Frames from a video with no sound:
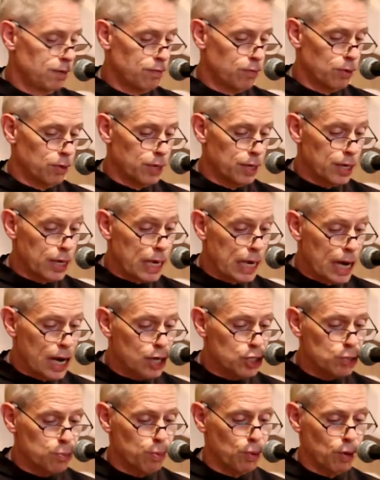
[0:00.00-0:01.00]
for the
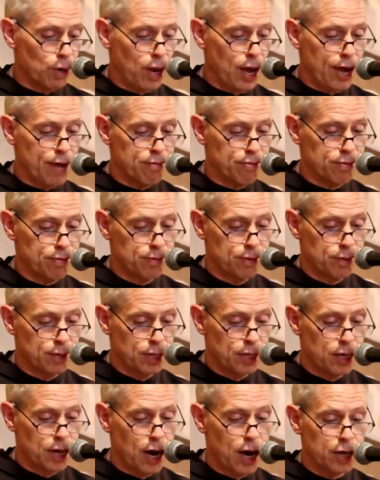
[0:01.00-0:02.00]
gospel life
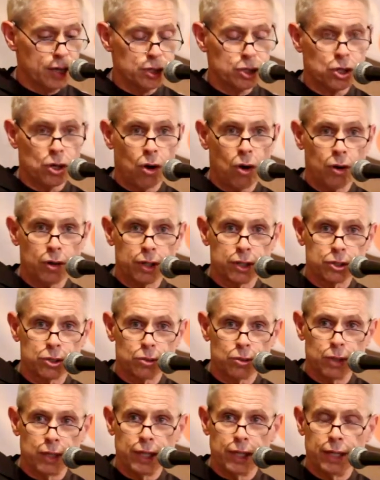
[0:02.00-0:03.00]
that God has called us
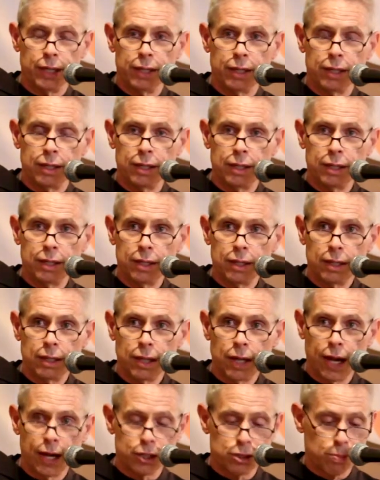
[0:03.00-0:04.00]
to lead
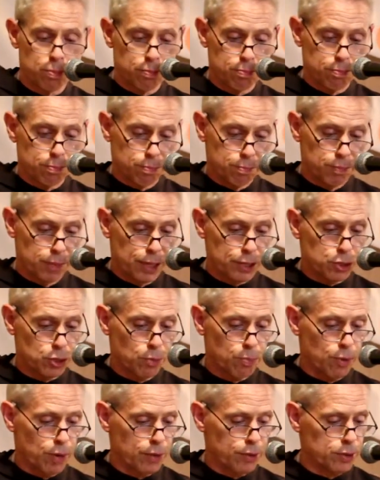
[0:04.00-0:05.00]
as
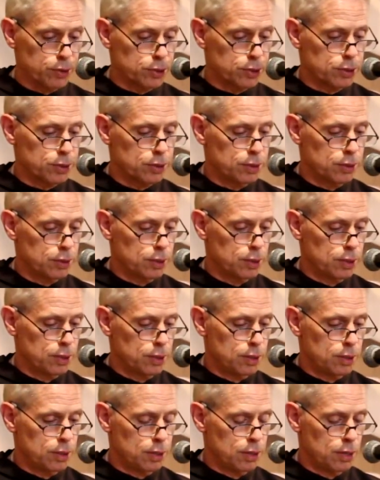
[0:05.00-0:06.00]
lesser brothers.
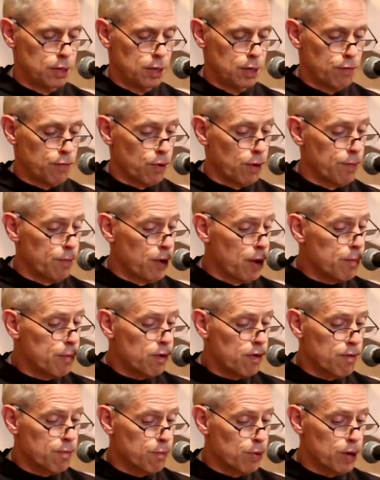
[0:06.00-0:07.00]
For a
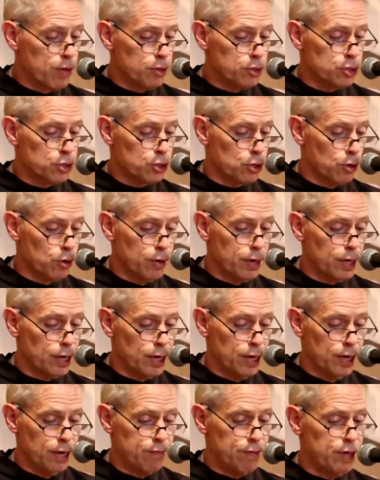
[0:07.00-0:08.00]
number of brothers
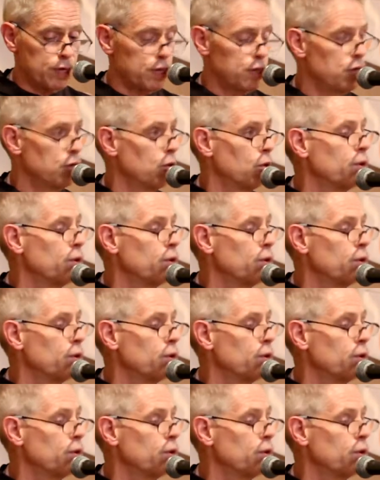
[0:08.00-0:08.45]
currently living in the